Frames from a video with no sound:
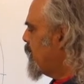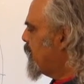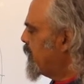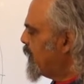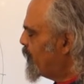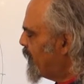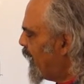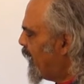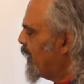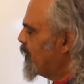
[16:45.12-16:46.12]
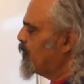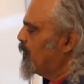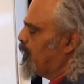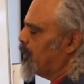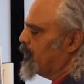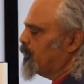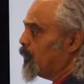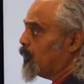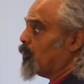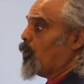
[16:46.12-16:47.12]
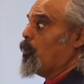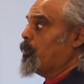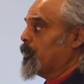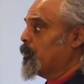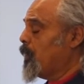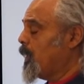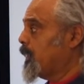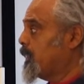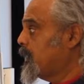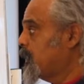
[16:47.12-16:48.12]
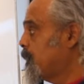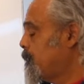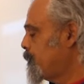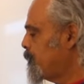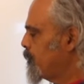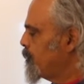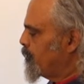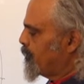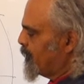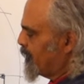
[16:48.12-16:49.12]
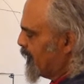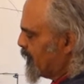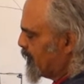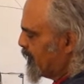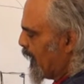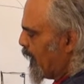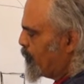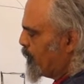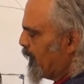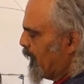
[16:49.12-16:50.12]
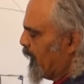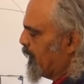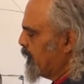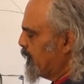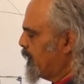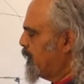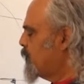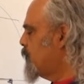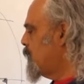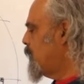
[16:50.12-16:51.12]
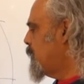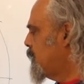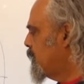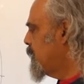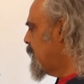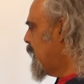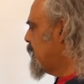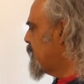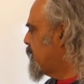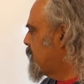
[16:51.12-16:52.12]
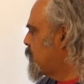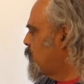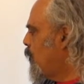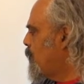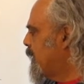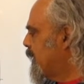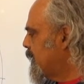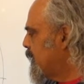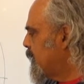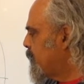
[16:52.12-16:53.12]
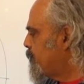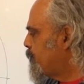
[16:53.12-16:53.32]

that if the eyes are not open wide, the upper line is the line that is dominating